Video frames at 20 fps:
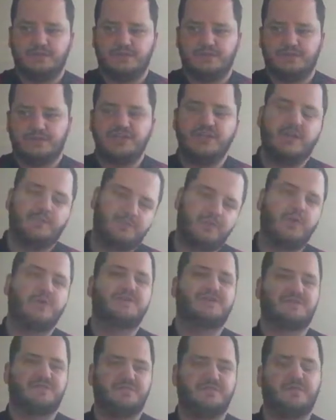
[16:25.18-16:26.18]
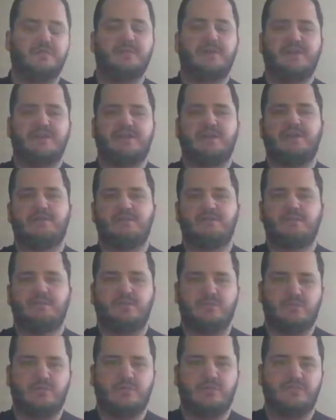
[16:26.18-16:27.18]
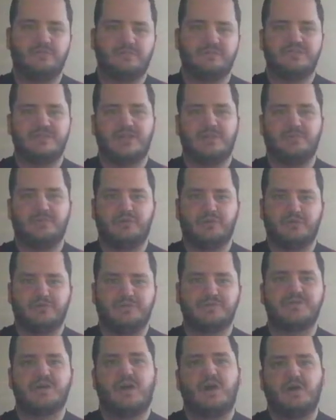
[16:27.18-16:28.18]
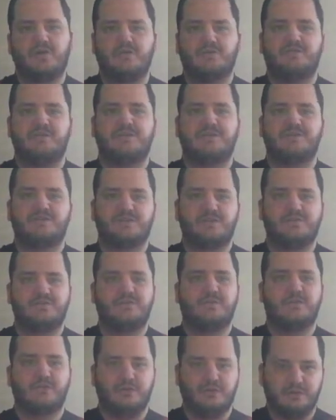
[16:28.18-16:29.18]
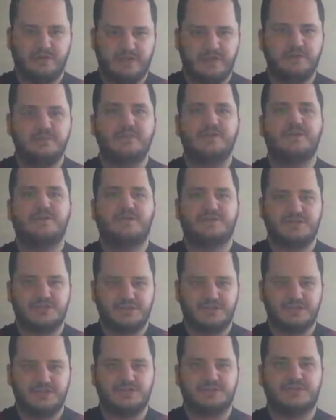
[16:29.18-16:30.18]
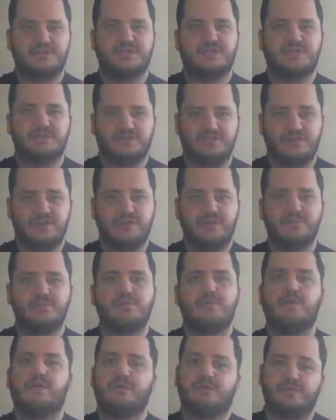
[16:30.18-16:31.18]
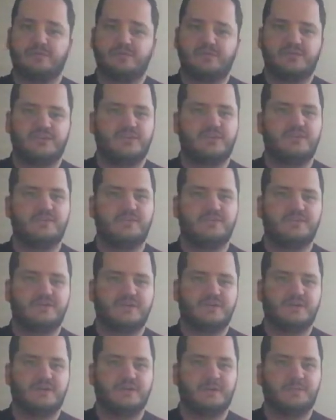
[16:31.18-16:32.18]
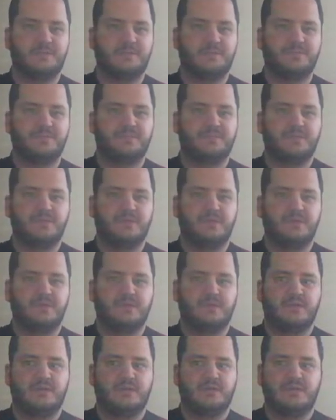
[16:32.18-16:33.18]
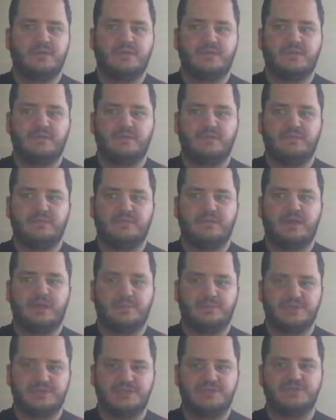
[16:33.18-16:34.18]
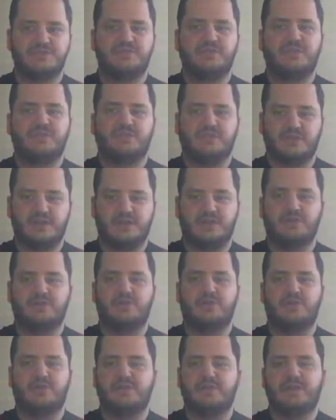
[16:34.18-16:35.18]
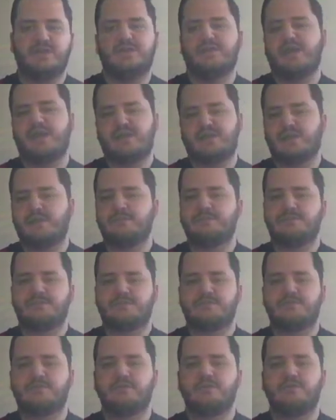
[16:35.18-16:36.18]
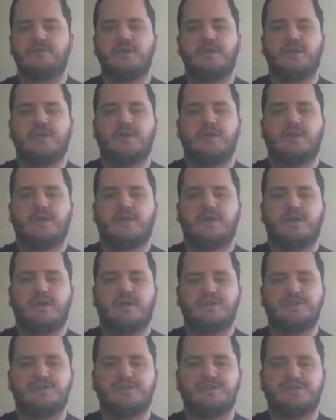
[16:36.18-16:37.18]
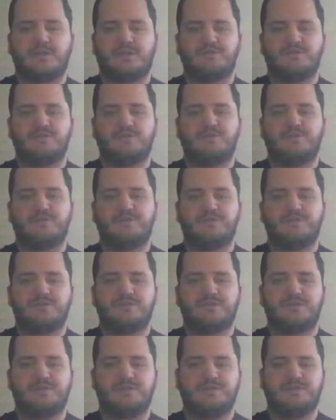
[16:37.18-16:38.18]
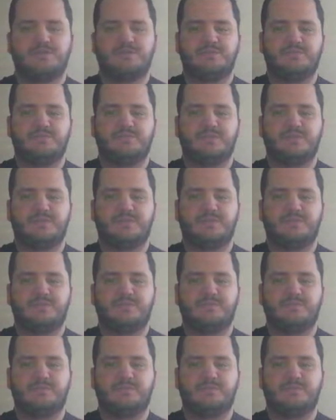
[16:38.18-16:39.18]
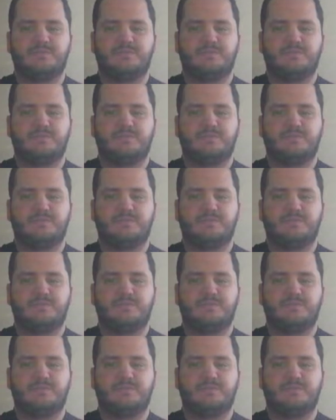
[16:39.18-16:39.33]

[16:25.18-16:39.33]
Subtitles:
she approached filmmaking more from the standpoint of photography. So for her, image is very important, and the composition and the color, and that comes through. She's also interested in